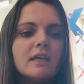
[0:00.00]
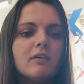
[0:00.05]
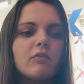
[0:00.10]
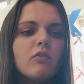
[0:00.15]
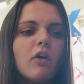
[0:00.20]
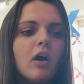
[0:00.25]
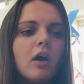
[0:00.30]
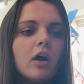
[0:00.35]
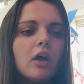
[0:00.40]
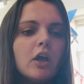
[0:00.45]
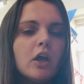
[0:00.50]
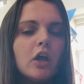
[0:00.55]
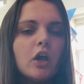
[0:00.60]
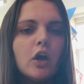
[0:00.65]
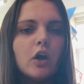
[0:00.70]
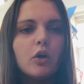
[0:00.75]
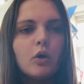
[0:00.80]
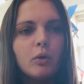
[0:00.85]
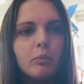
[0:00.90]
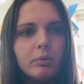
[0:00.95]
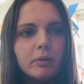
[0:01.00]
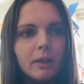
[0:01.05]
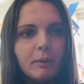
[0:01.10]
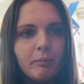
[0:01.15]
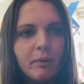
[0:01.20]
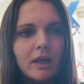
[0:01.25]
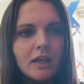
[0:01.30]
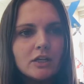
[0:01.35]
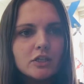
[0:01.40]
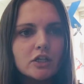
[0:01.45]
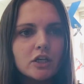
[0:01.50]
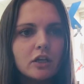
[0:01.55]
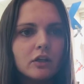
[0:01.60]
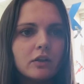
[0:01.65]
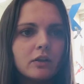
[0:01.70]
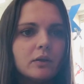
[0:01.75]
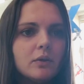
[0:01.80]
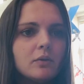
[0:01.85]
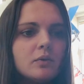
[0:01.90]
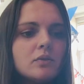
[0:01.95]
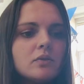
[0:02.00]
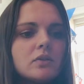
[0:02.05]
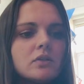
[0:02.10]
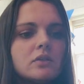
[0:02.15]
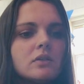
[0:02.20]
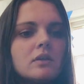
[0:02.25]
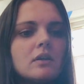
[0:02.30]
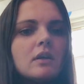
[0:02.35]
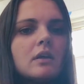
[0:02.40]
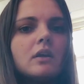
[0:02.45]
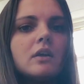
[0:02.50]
And I've got a couple of picture clues